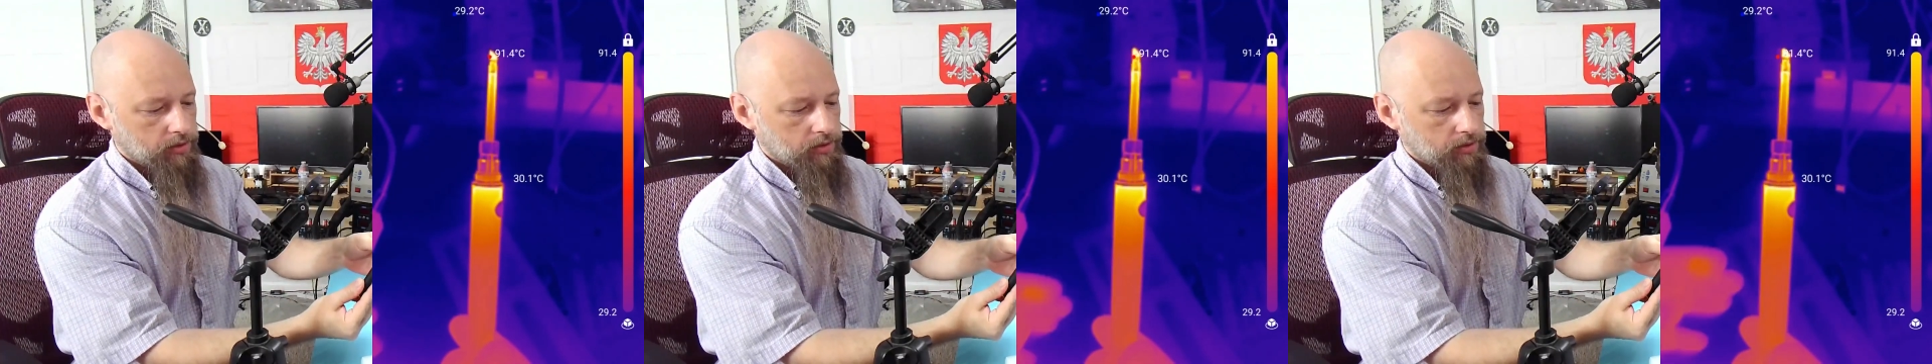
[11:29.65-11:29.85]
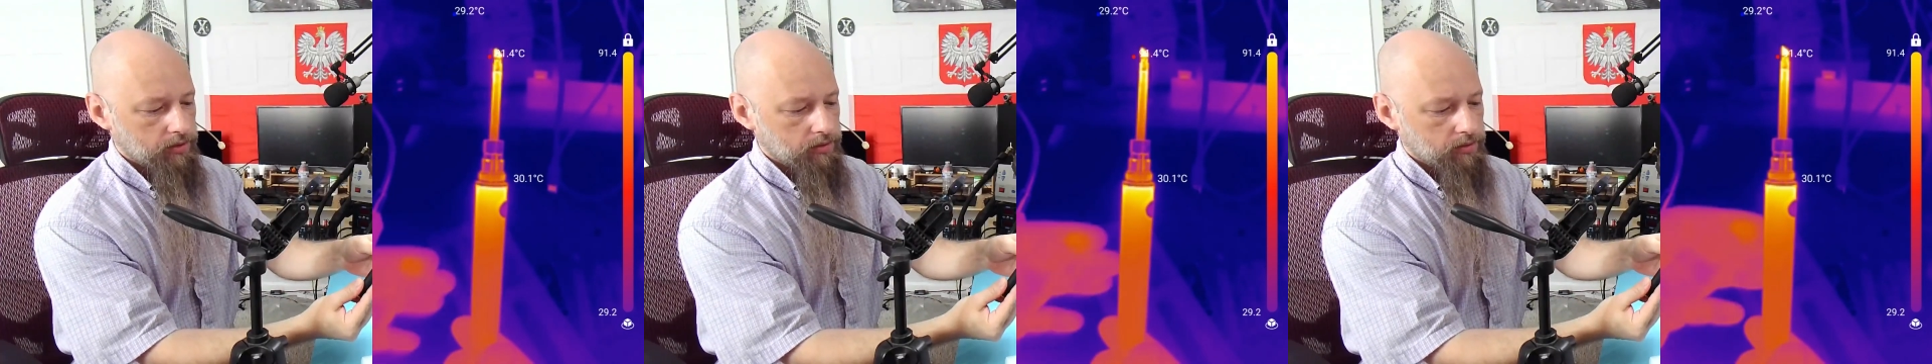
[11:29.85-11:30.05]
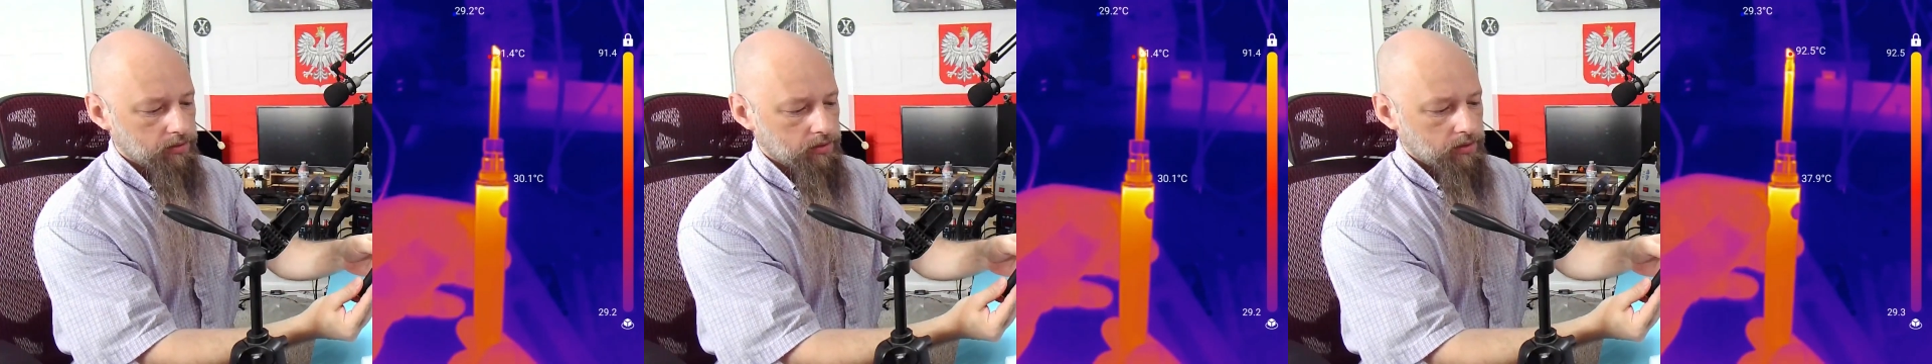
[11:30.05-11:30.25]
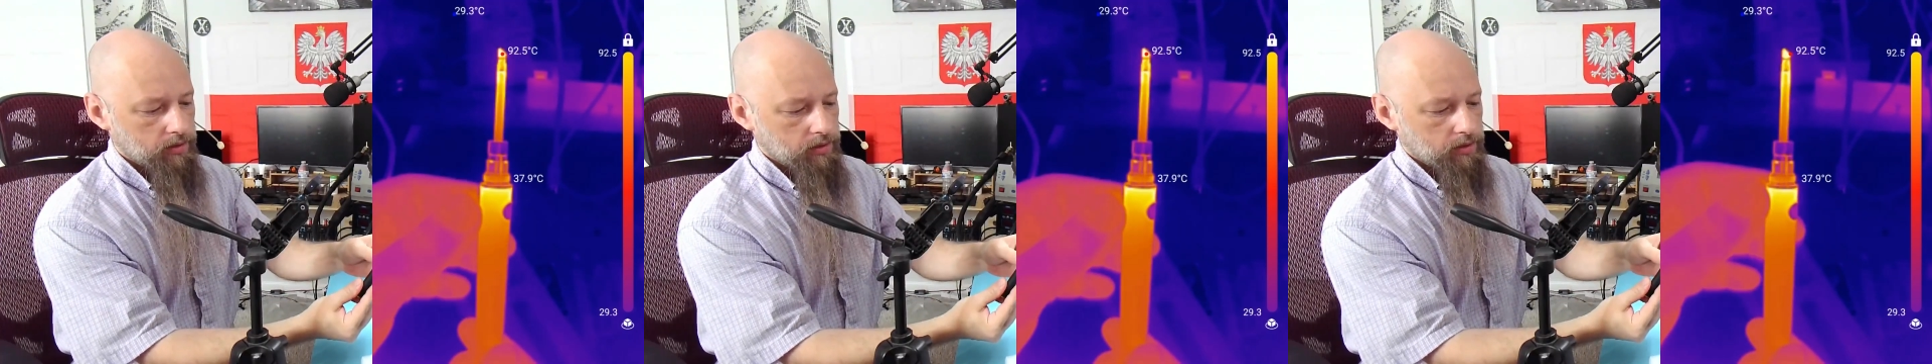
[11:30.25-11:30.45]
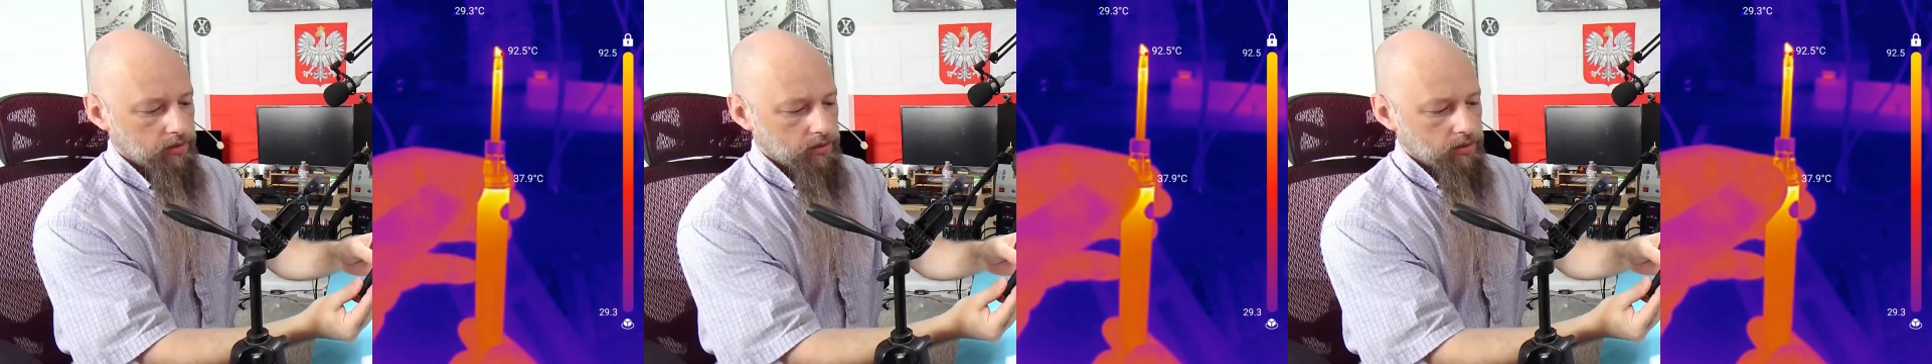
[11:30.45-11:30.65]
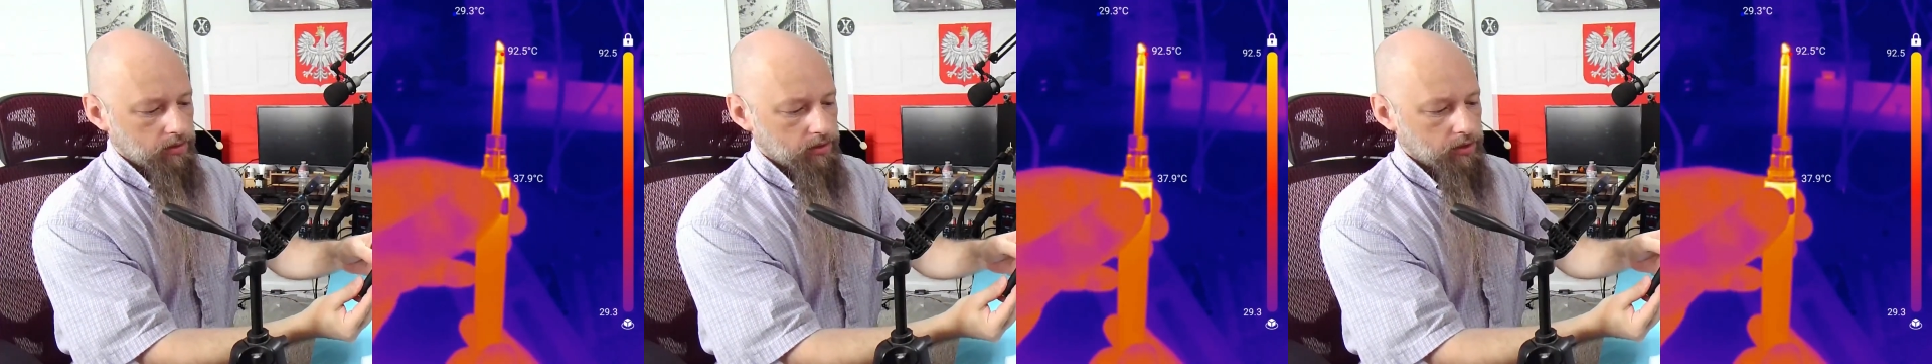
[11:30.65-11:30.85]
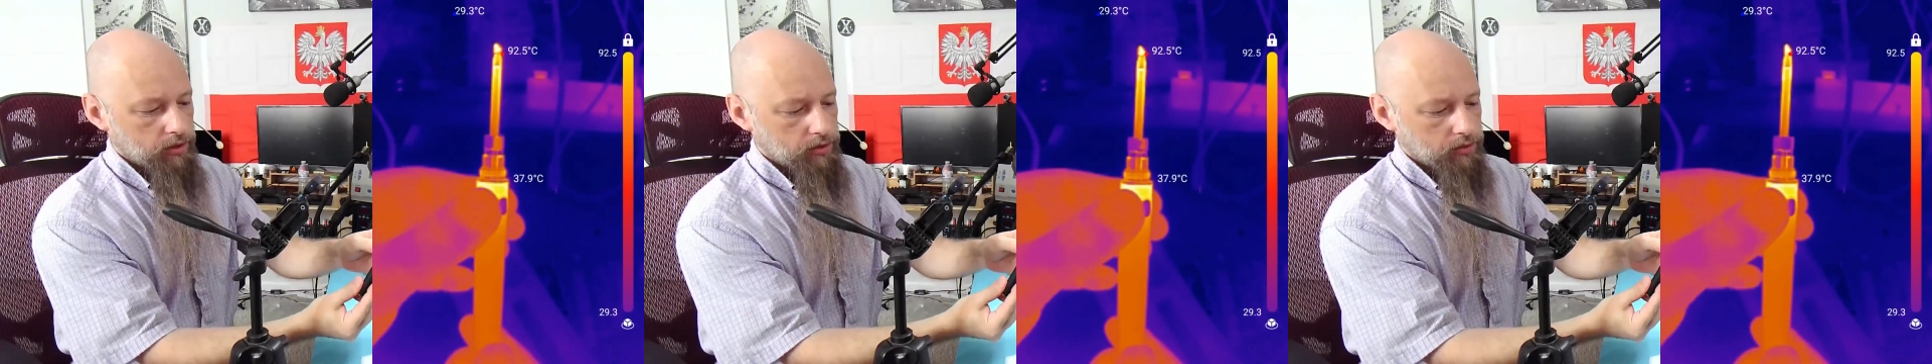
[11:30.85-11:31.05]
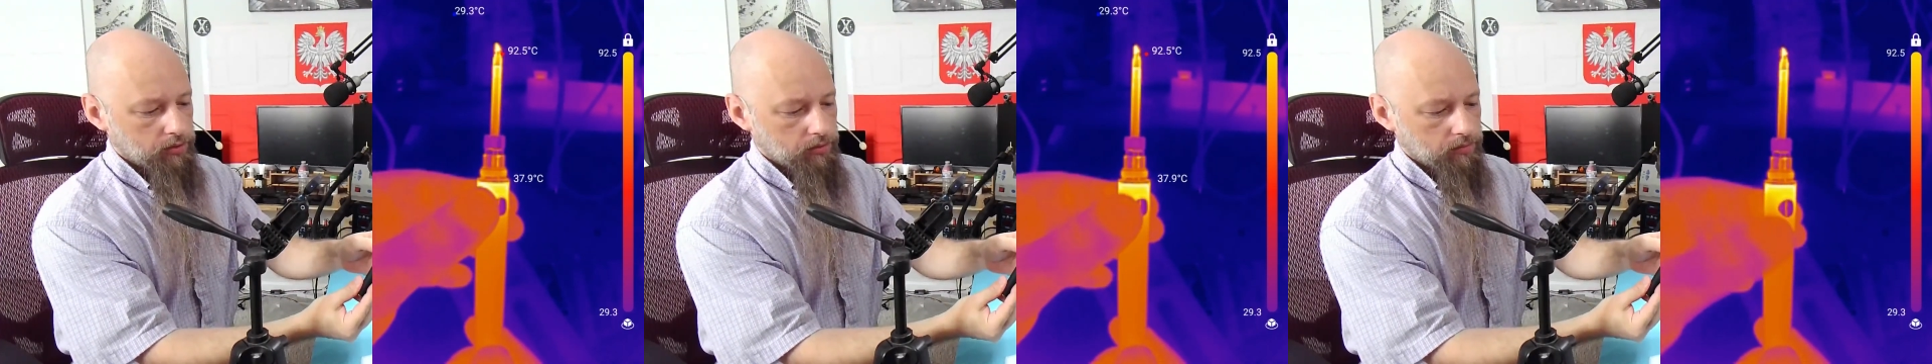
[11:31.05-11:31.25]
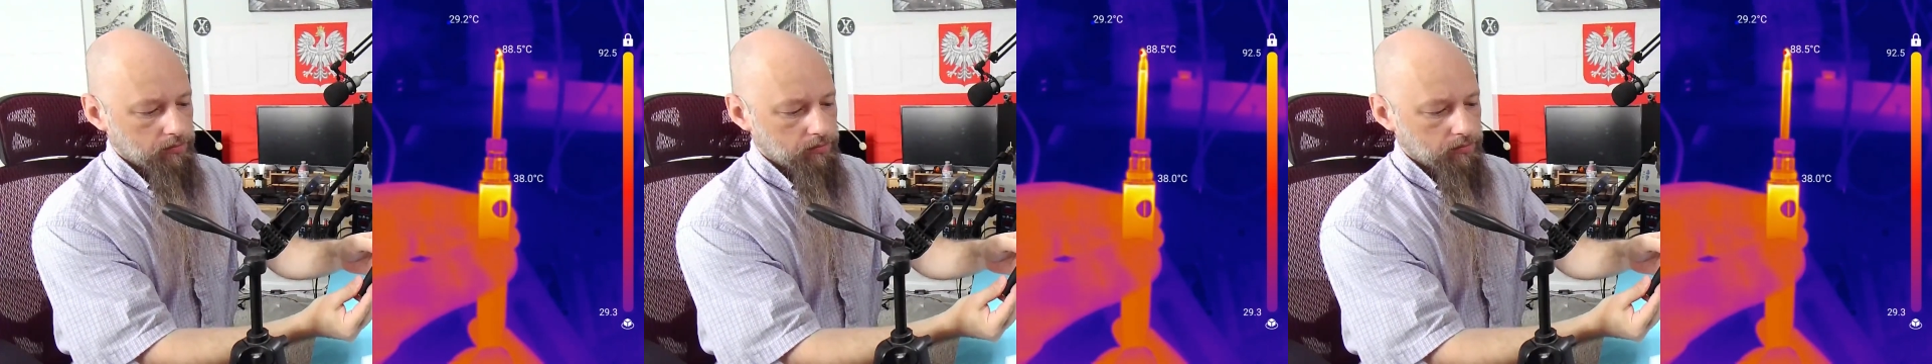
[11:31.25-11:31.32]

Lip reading: the tissue.